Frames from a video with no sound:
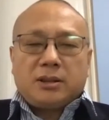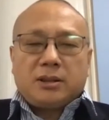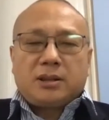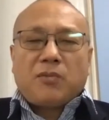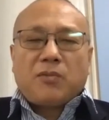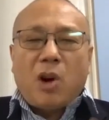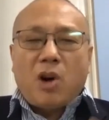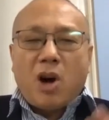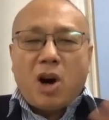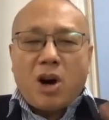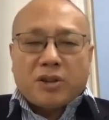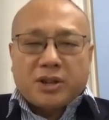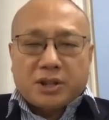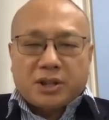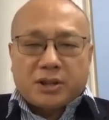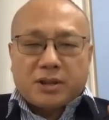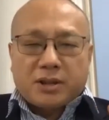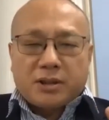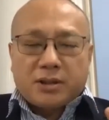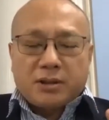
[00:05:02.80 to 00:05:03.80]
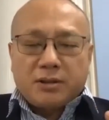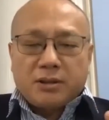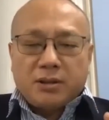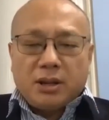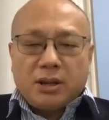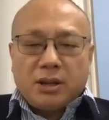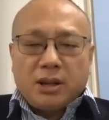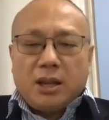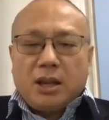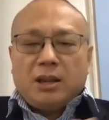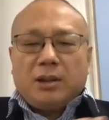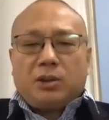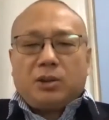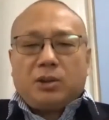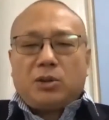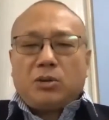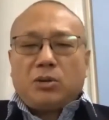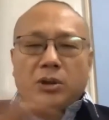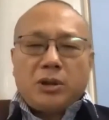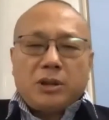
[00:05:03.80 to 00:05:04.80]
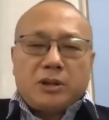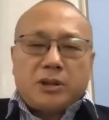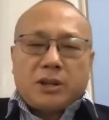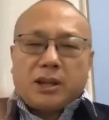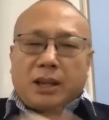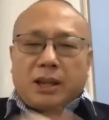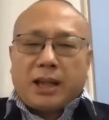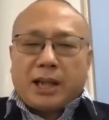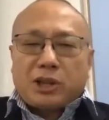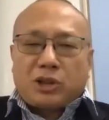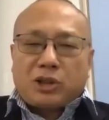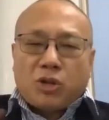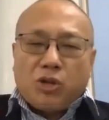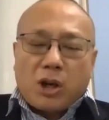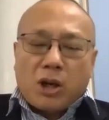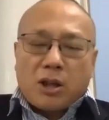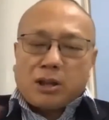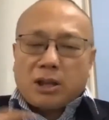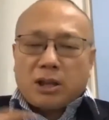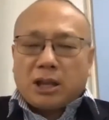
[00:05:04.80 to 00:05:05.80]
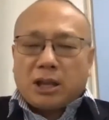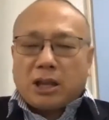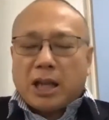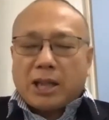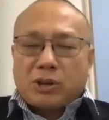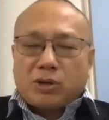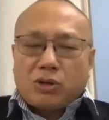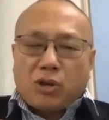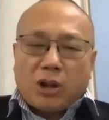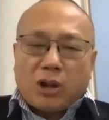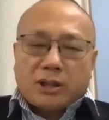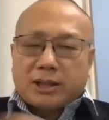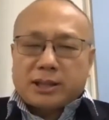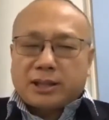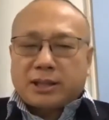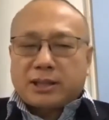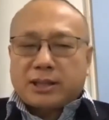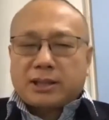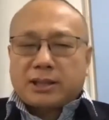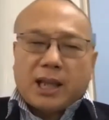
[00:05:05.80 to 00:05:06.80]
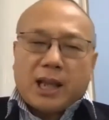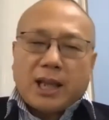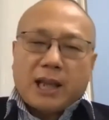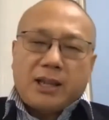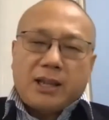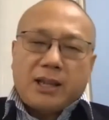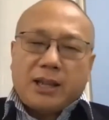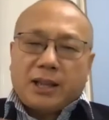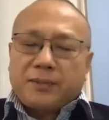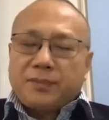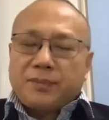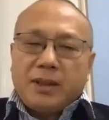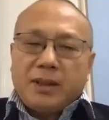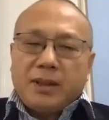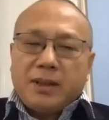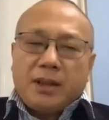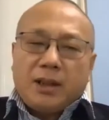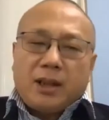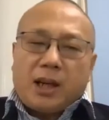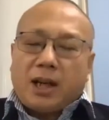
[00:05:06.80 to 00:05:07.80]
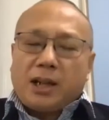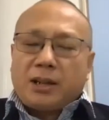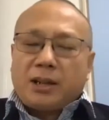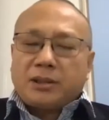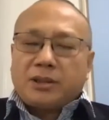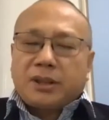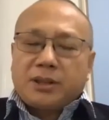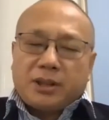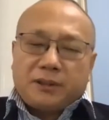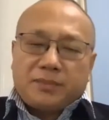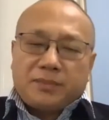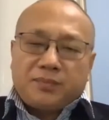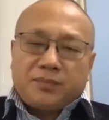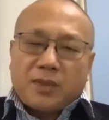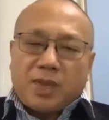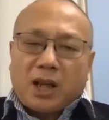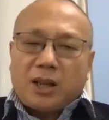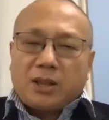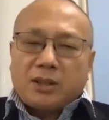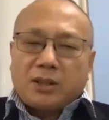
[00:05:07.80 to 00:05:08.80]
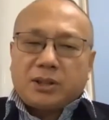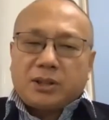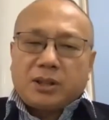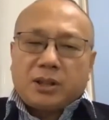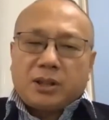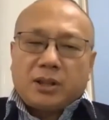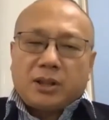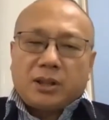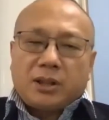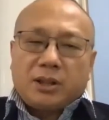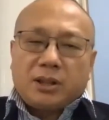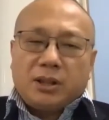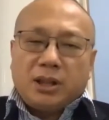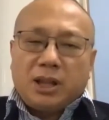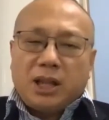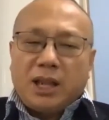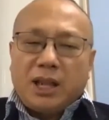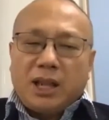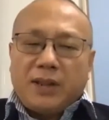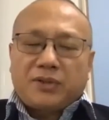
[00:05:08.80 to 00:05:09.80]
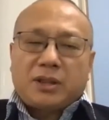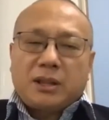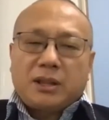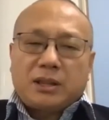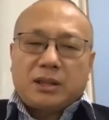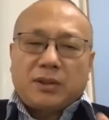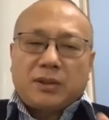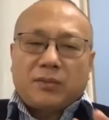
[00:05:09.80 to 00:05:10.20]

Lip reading: the wax during the electron scanning on the leaves.